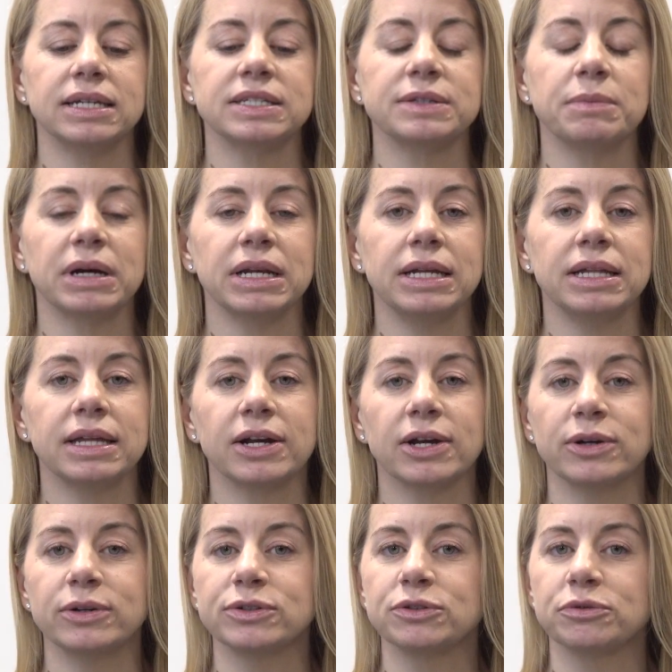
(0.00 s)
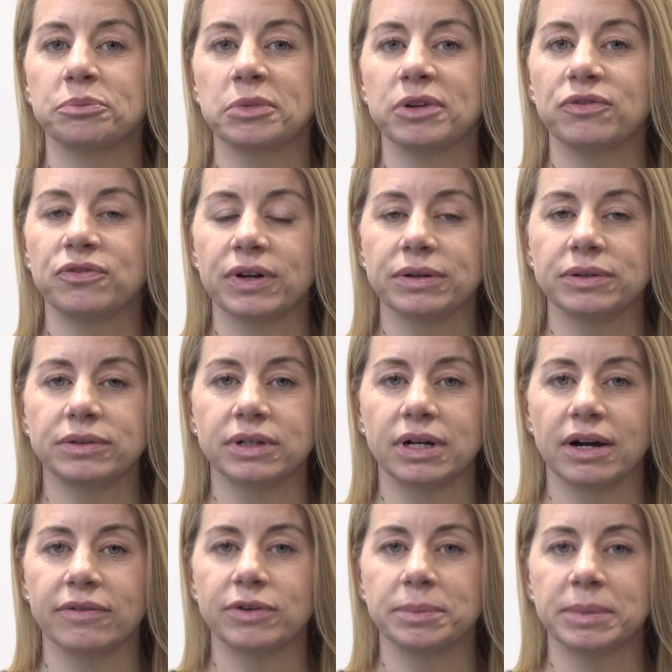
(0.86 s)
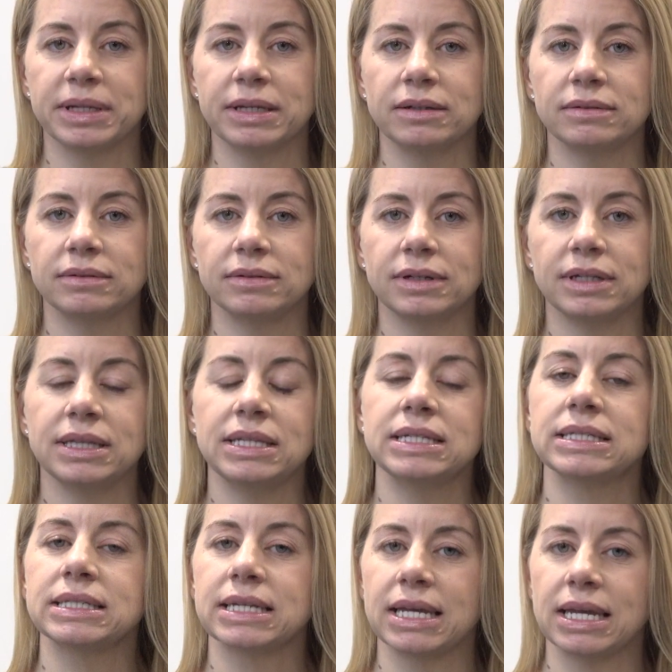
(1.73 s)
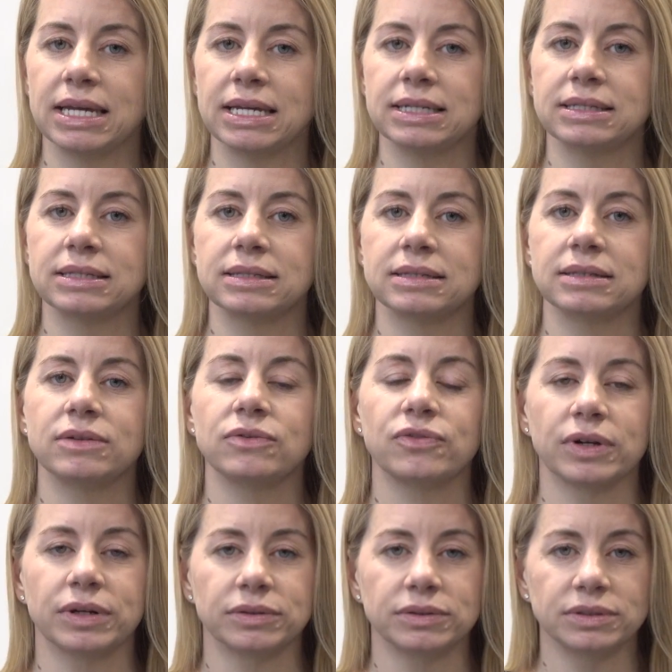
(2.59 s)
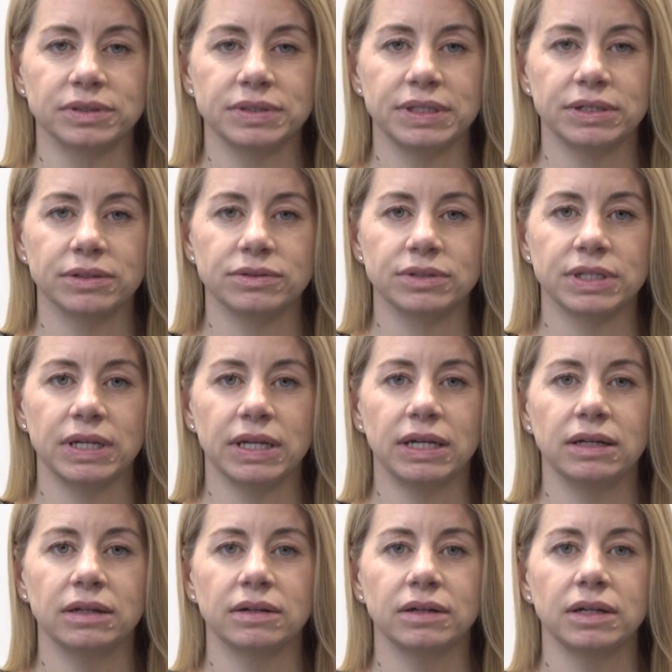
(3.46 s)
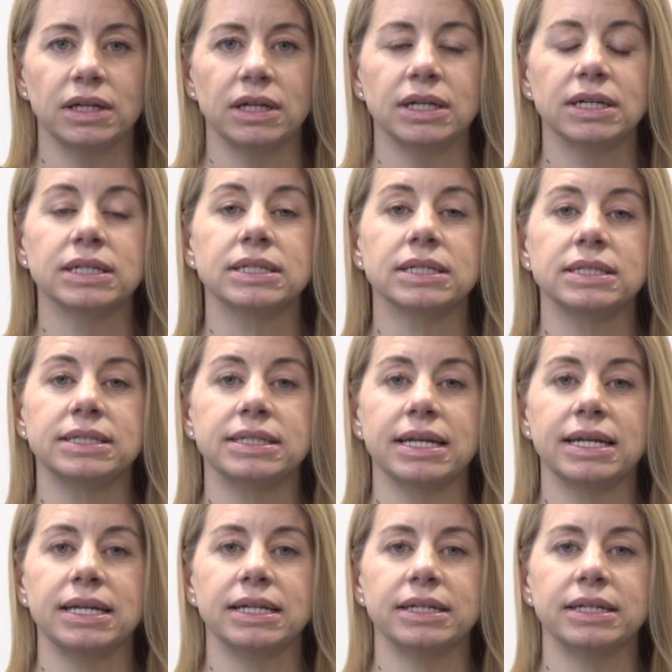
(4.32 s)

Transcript: is money that goes from the federal government, in this case, the federal DOT, to state